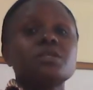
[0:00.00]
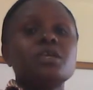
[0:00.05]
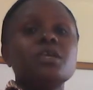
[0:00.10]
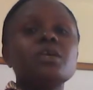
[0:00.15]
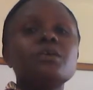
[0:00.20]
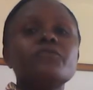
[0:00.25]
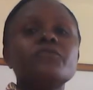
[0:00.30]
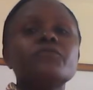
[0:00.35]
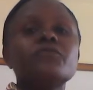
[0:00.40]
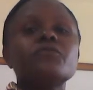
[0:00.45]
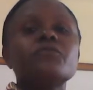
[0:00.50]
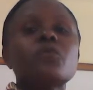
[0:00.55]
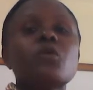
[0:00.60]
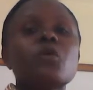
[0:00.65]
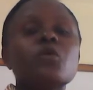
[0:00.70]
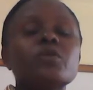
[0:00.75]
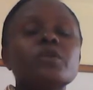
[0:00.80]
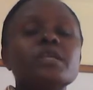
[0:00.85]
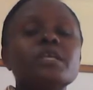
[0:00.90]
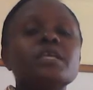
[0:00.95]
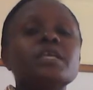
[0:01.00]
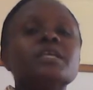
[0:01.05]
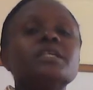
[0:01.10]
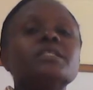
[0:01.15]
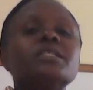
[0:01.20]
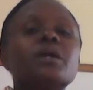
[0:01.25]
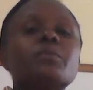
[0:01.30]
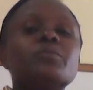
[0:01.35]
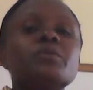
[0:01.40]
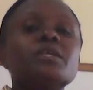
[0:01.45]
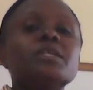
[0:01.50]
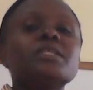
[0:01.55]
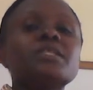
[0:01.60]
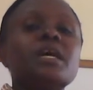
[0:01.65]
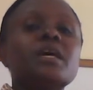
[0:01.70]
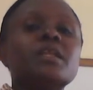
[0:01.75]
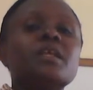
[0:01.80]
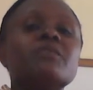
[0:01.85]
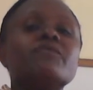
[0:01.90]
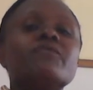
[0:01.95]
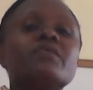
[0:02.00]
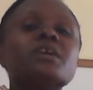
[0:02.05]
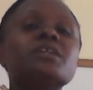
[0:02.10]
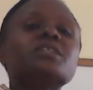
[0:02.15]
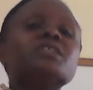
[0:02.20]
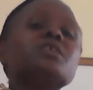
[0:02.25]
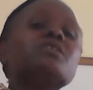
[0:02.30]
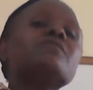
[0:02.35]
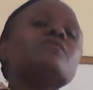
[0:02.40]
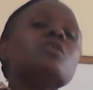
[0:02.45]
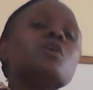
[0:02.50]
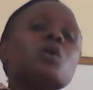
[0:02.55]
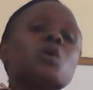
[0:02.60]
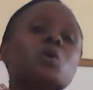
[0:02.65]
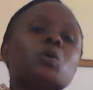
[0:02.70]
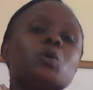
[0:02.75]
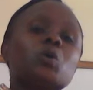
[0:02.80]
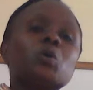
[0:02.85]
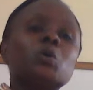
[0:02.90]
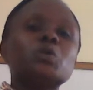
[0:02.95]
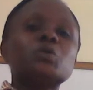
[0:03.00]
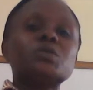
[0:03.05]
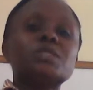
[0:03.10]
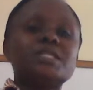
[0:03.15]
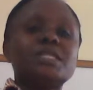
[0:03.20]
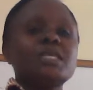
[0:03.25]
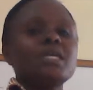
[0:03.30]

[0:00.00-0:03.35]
If you only establish an effective cost